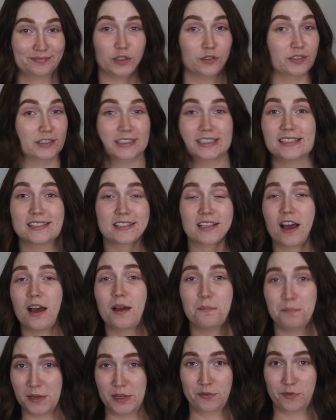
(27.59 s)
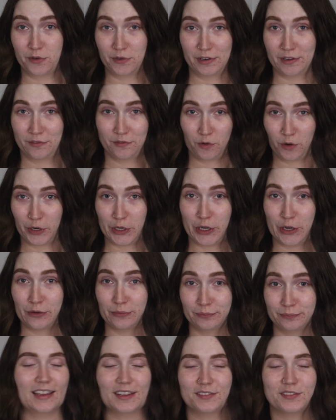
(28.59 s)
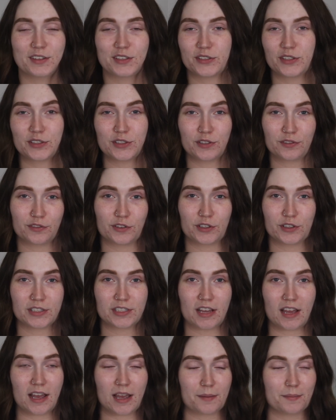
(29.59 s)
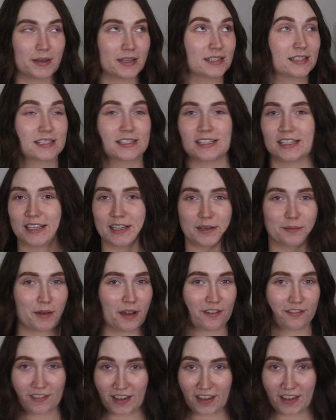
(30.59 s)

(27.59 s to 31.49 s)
You've at least got me rooting for you. If this is your first time seeing my